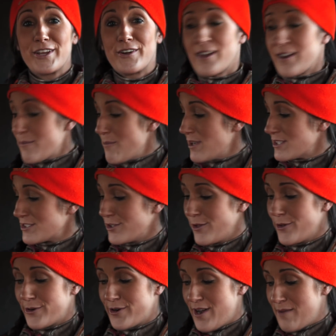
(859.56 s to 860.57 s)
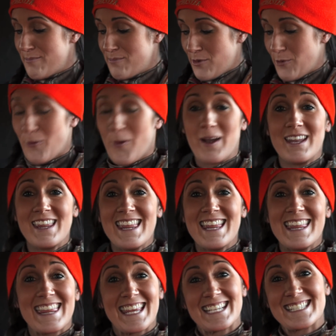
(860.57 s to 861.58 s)
here on a muzzleloader hunt, but one of
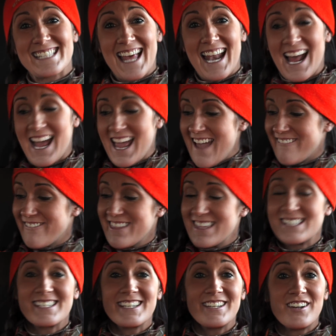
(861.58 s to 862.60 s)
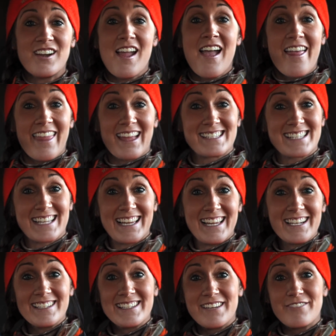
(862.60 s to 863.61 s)
the things that I have this year that's a
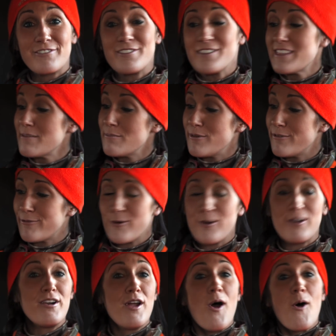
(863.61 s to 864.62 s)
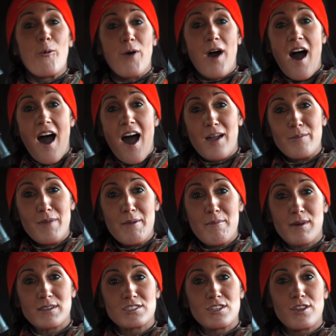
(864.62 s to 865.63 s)
little different than before well, on my
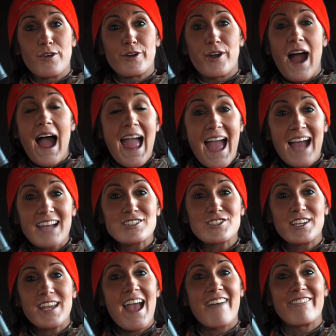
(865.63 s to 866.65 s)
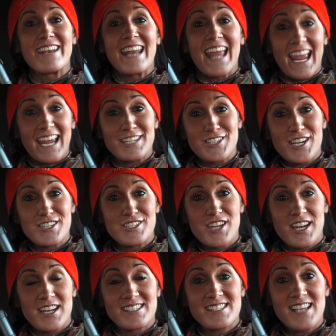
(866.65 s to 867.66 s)
muzzleloader, I actually have an
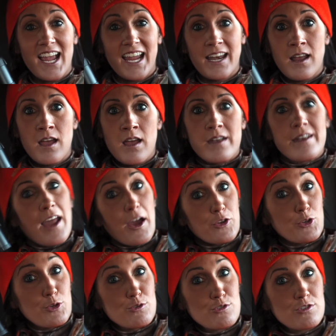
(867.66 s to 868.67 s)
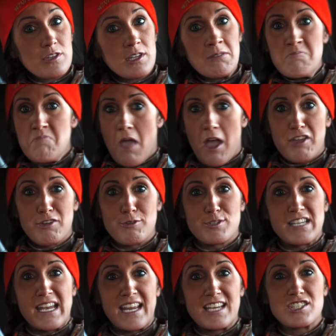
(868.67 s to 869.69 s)
HHA sight. Now, usually I
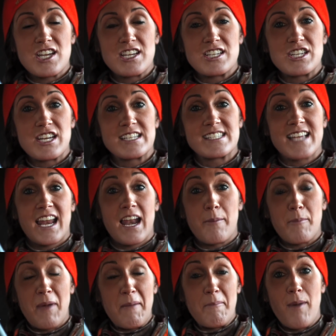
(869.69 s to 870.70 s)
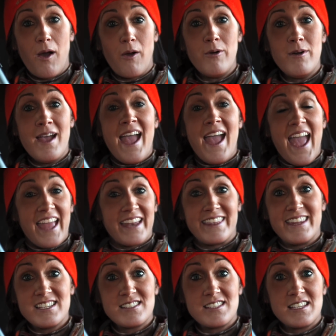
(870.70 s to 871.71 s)
use an HHA sight on my bow,
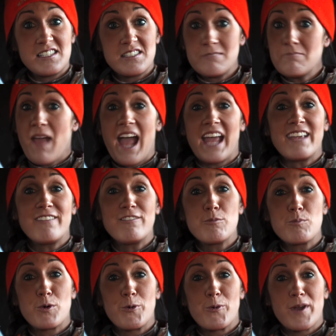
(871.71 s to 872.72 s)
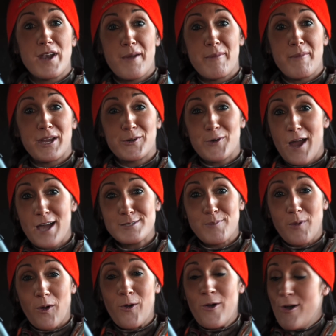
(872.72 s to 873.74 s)
and this season I even put one on my
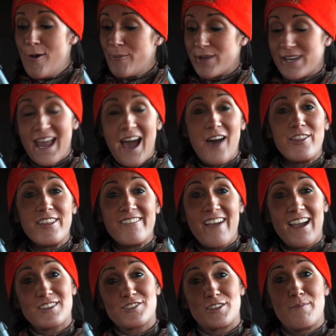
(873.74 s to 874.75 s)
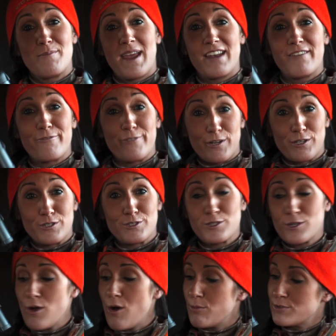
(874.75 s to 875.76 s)
crossbow, but now they've actually made it for your
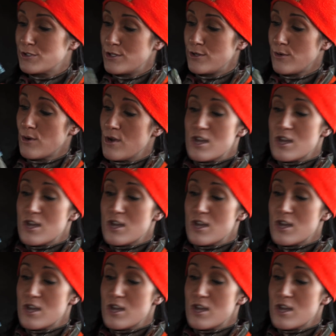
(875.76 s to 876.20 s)
scopes too.